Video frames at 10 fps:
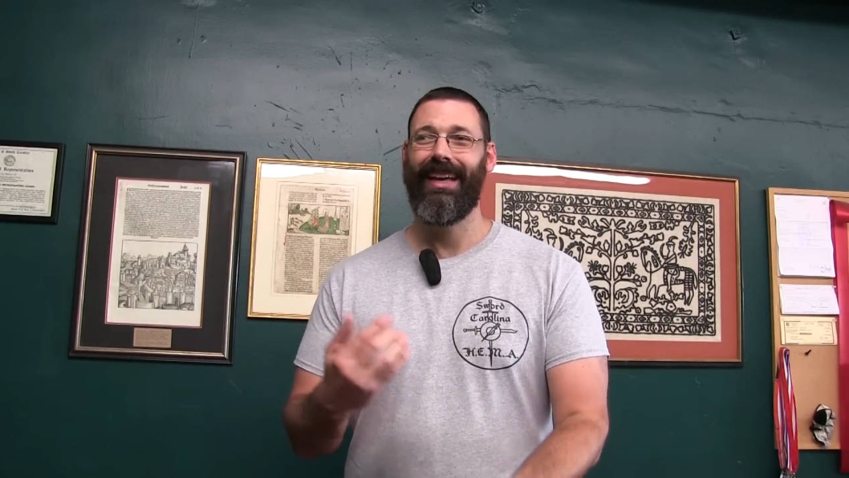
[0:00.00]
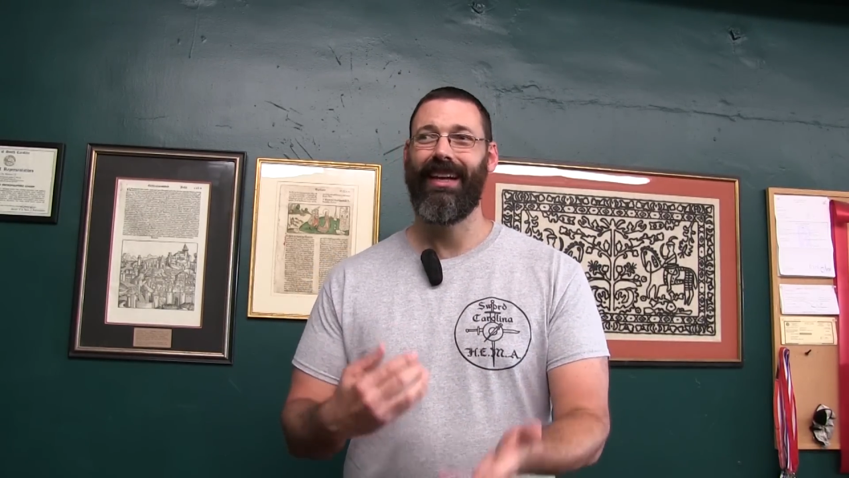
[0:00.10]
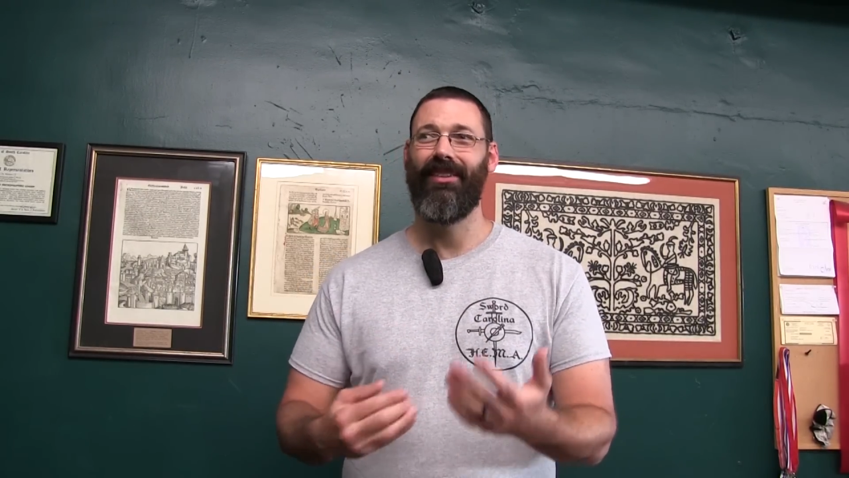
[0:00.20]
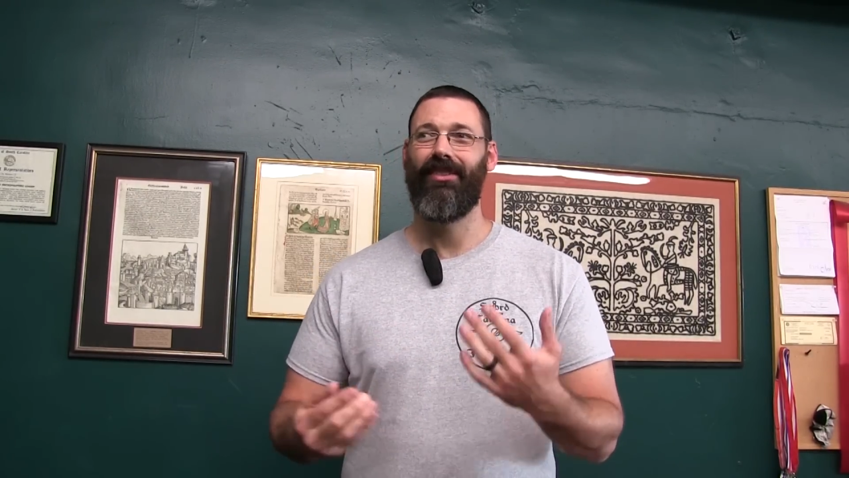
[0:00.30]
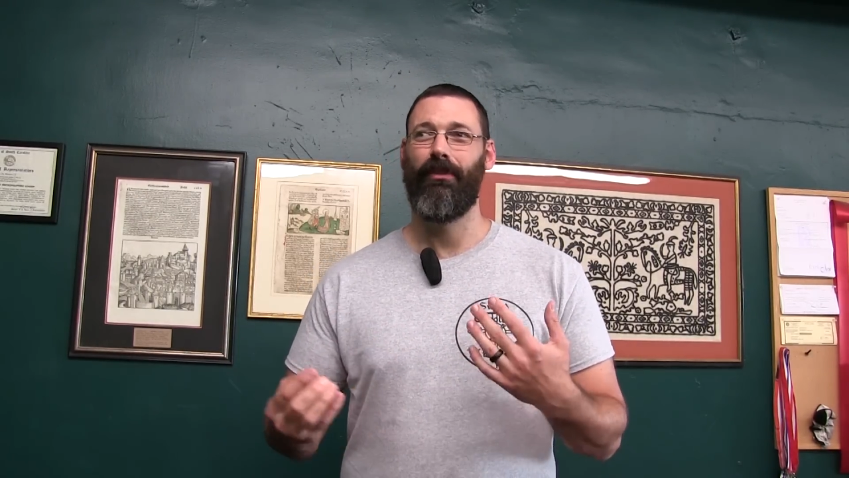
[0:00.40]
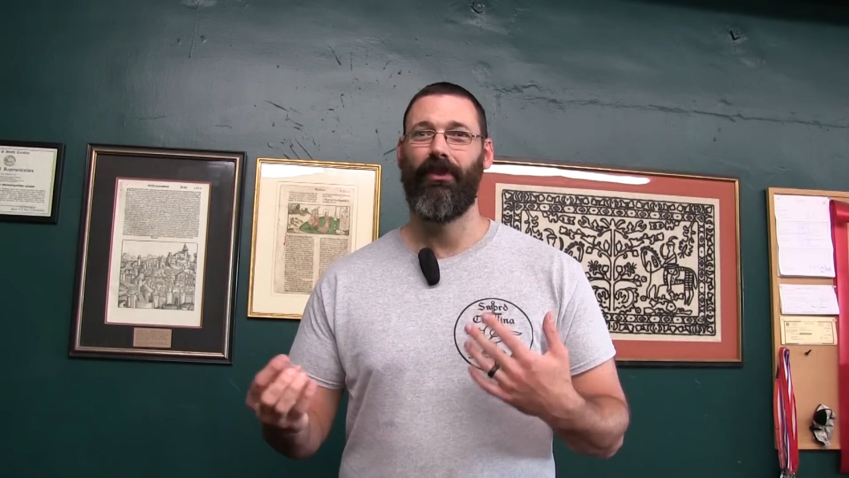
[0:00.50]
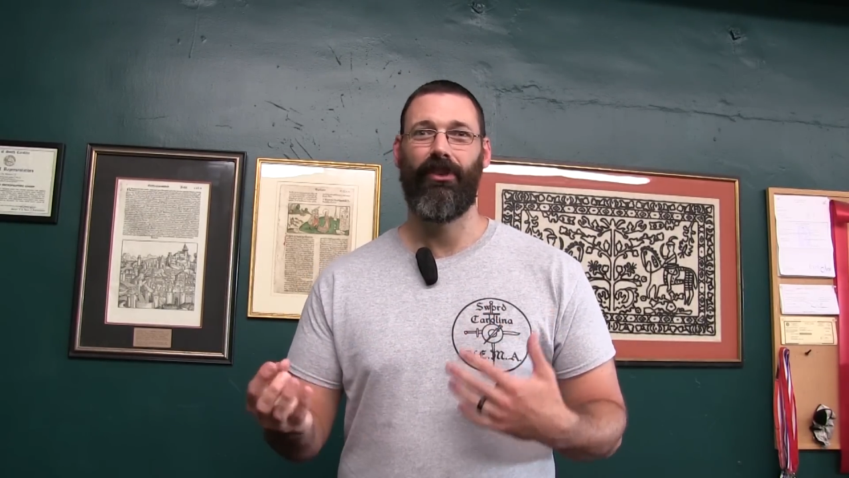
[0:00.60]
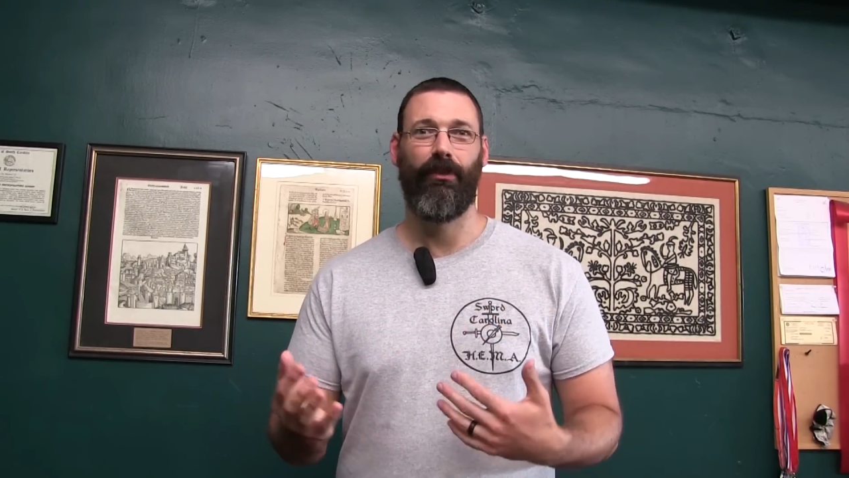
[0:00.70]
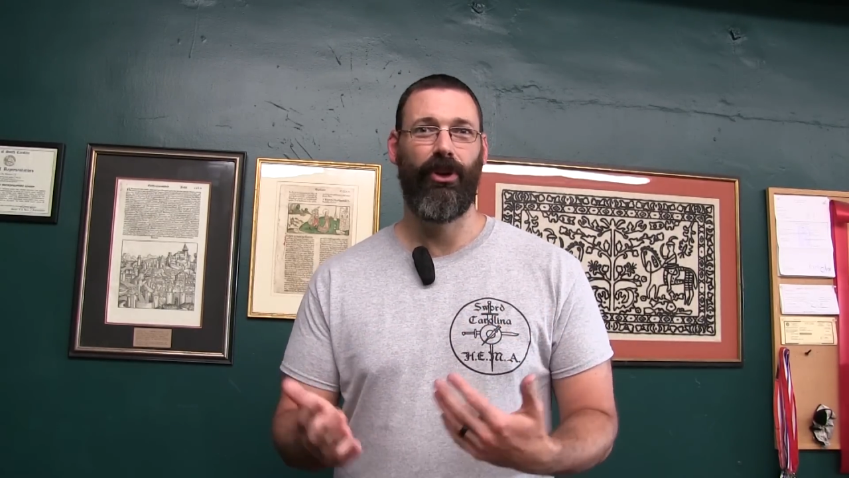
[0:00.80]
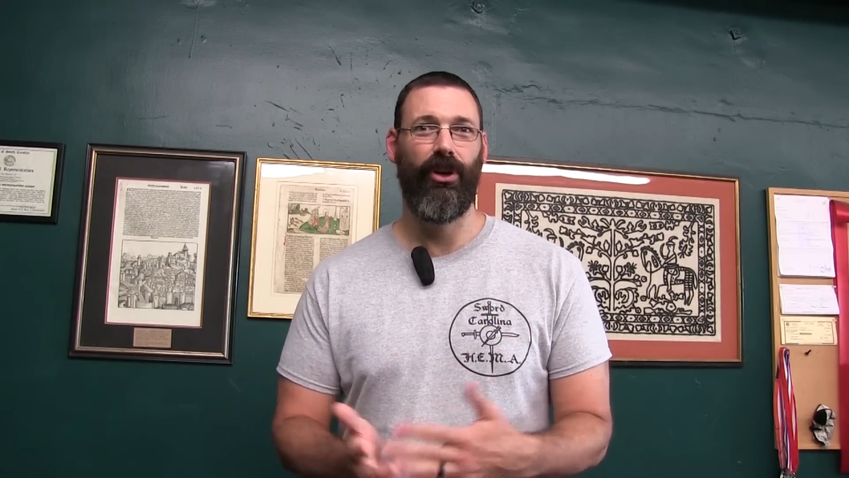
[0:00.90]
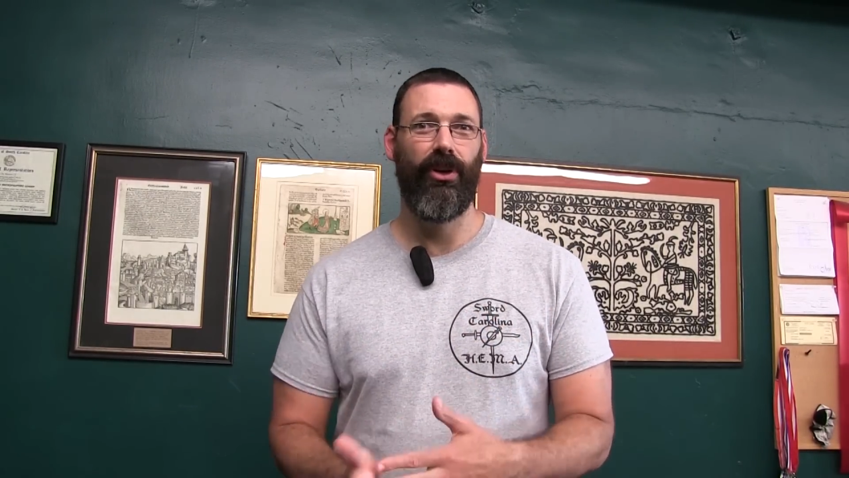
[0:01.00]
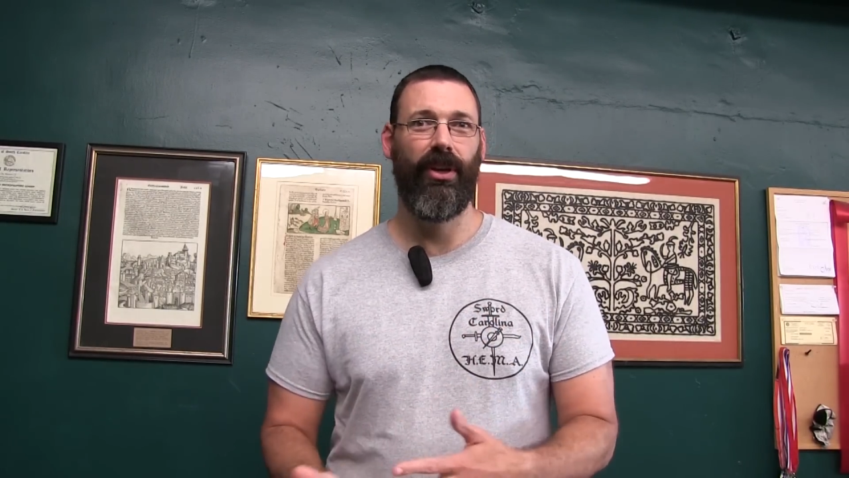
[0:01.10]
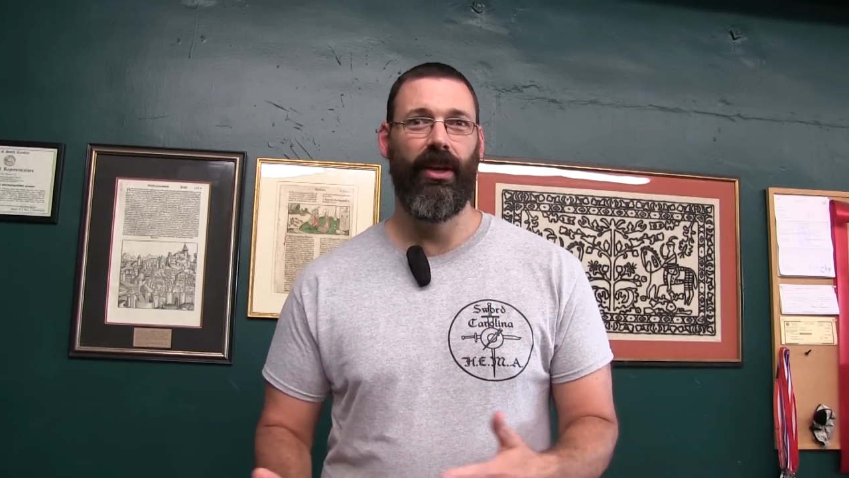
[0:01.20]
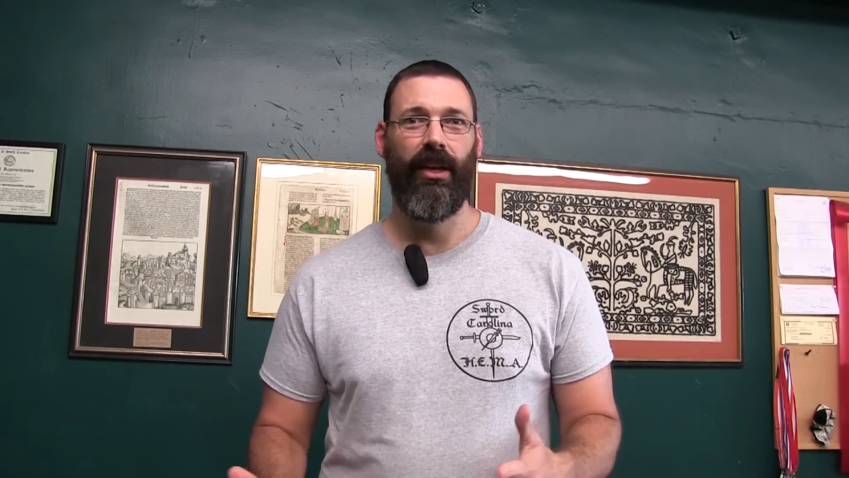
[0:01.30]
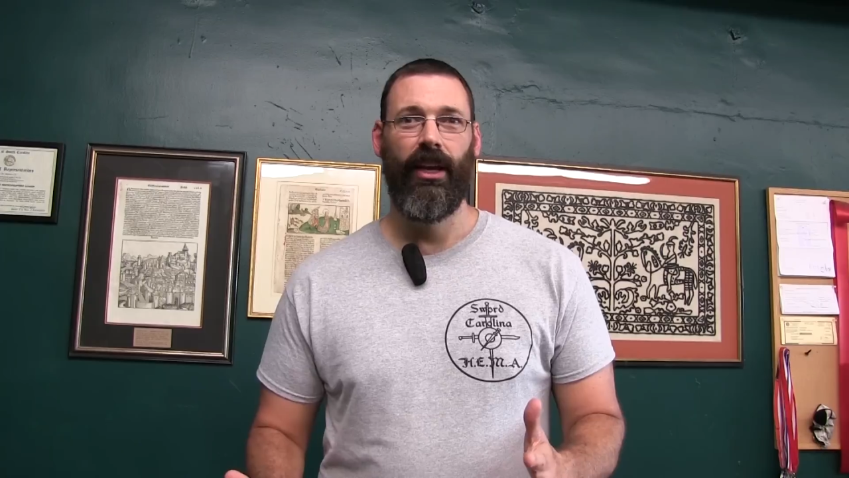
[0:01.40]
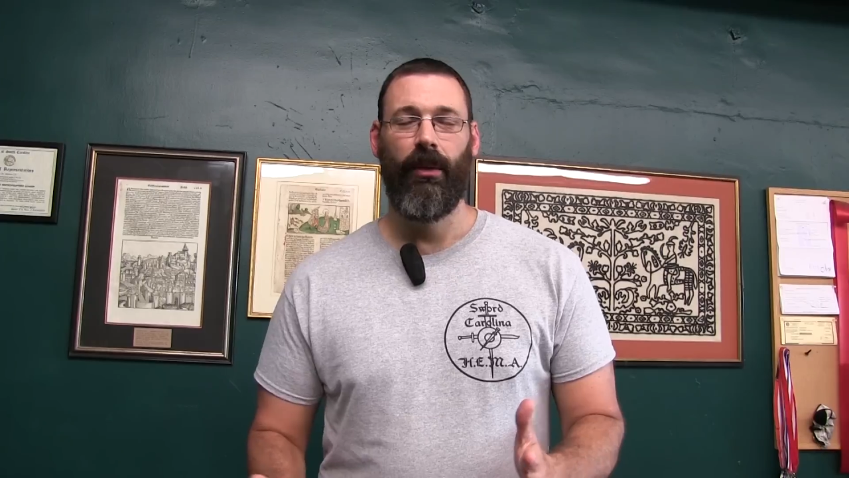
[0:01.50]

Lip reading: getting some good